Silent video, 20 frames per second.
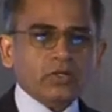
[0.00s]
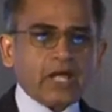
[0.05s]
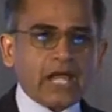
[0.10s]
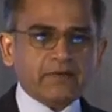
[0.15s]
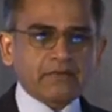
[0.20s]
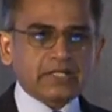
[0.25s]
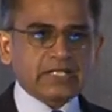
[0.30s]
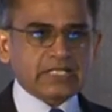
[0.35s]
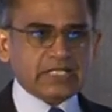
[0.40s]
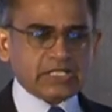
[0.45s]
to
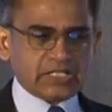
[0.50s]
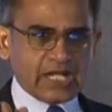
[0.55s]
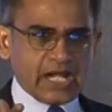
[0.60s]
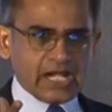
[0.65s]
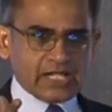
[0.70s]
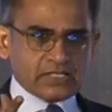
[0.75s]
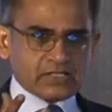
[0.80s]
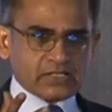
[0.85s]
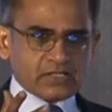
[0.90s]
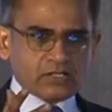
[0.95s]
have it
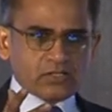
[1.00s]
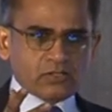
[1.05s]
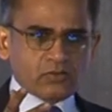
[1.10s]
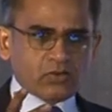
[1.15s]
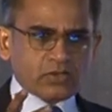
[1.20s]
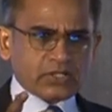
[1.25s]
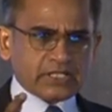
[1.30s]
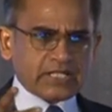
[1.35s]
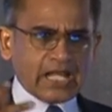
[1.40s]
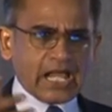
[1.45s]
digitized, you
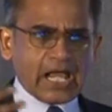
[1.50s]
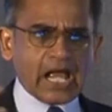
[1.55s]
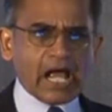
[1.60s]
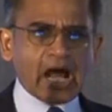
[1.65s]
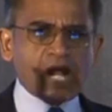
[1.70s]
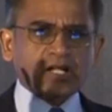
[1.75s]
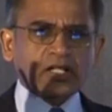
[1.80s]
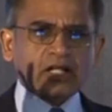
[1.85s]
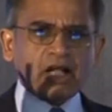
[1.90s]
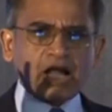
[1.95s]
want it
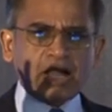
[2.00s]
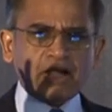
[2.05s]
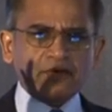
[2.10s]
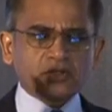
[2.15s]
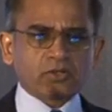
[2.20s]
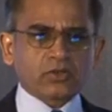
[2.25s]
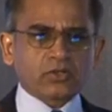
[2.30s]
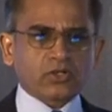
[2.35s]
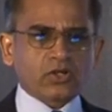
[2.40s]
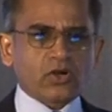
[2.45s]

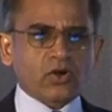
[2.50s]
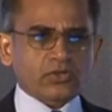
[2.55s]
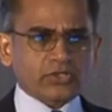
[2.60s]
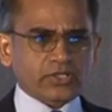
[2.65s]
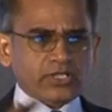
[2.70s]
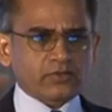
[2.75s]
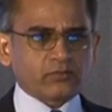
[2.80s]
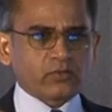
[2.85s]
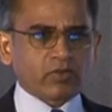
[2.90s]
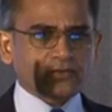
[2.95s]
archived, you want to launch
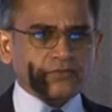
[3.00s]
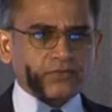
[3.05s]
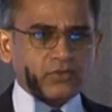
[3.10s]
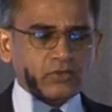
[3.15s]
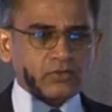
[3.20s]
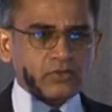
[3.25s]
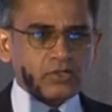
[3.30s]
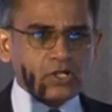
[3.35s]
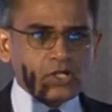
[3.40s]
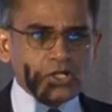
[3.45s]
that workflow.